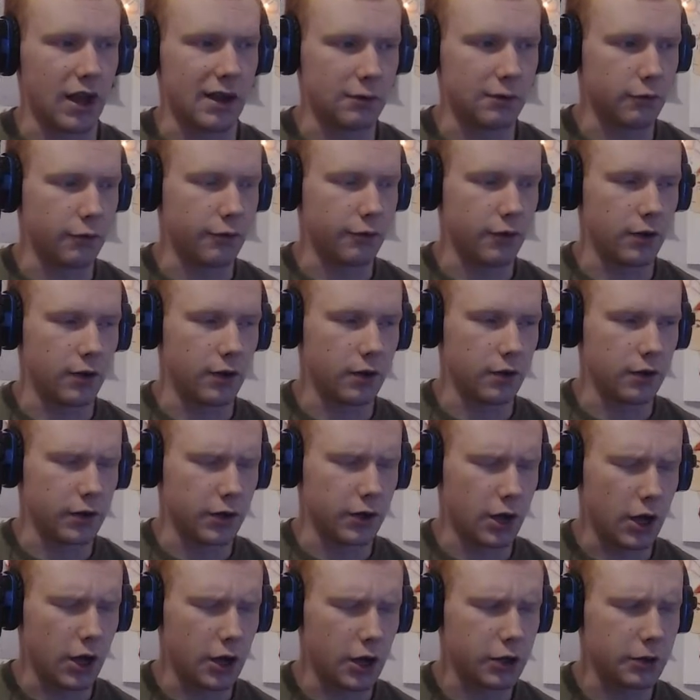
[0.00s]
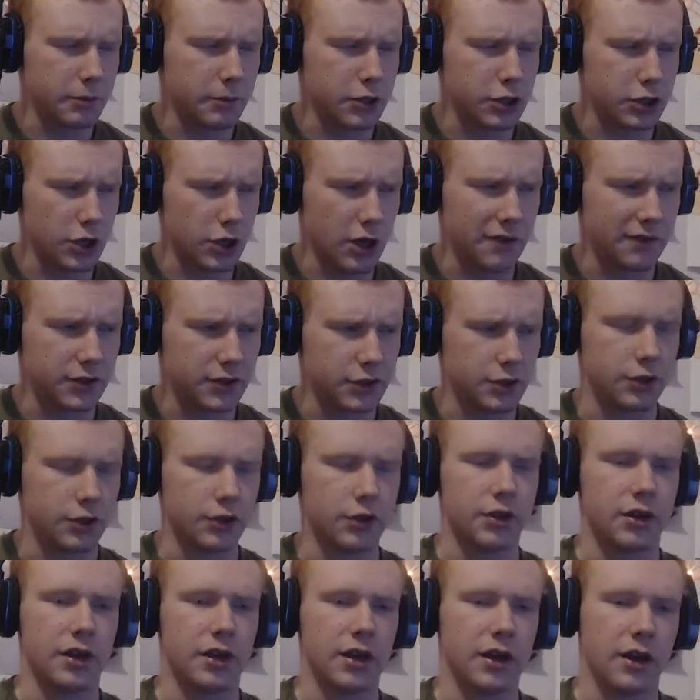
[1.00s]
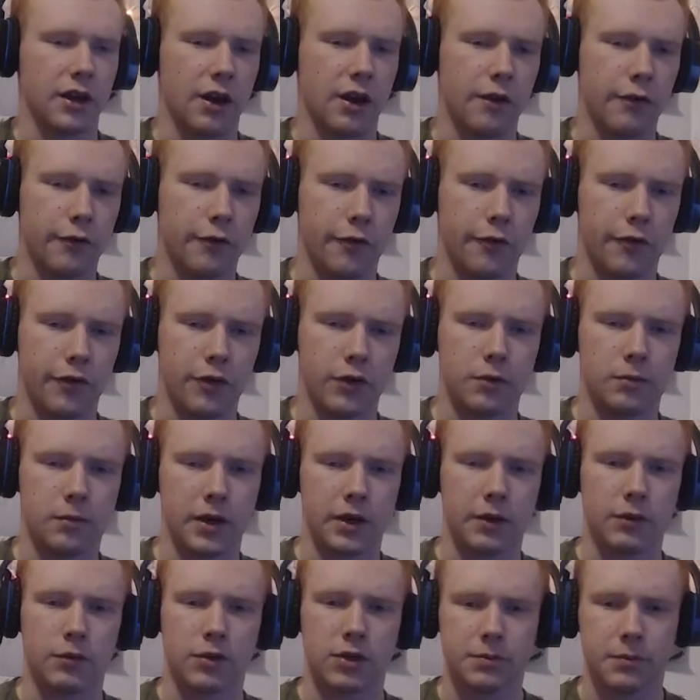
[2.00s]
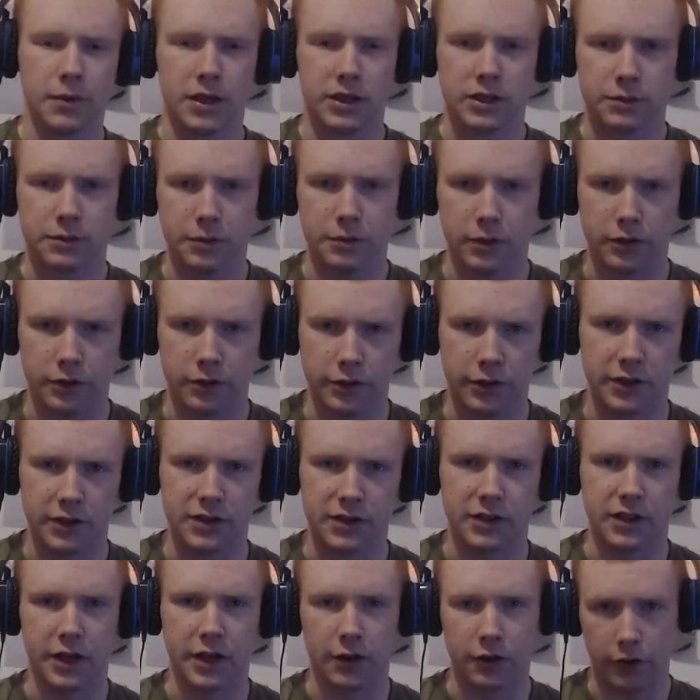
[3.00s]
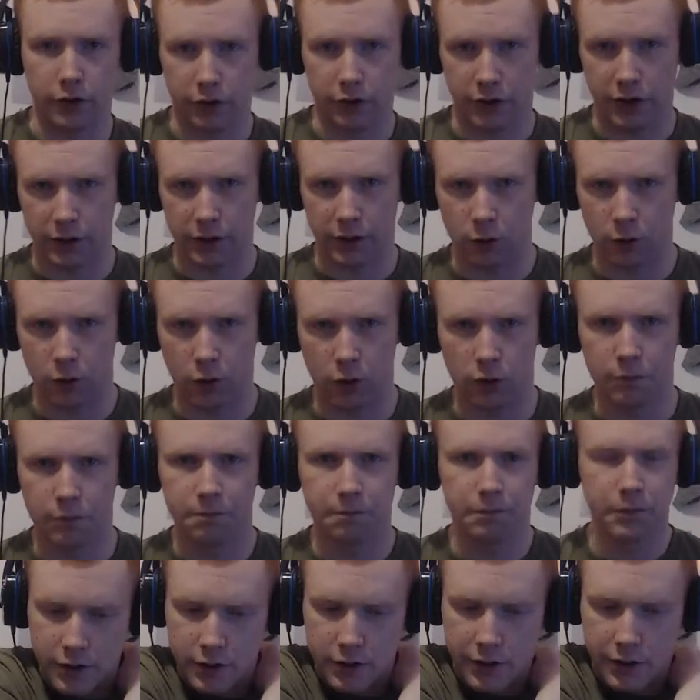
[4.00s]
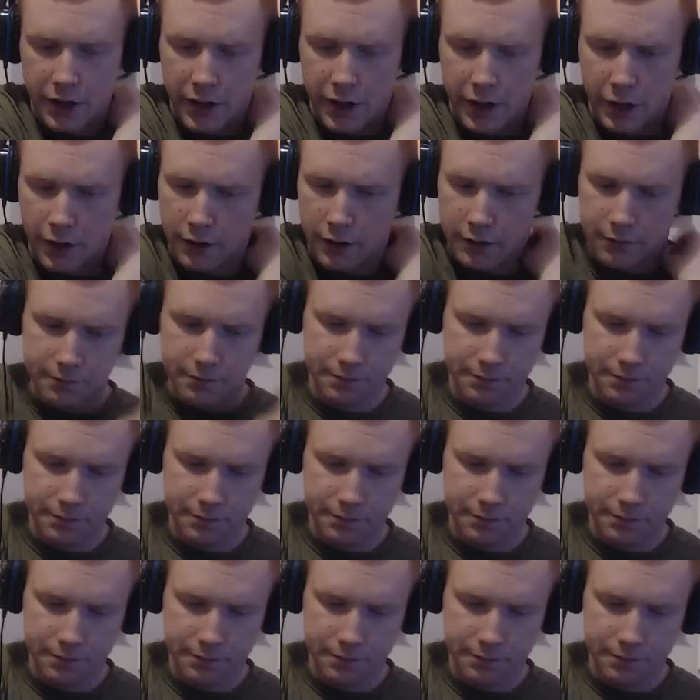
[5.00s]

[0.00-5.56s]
I will non-commissioned officer, and I will fulfill my responsibilities inherited in that role. Yeah.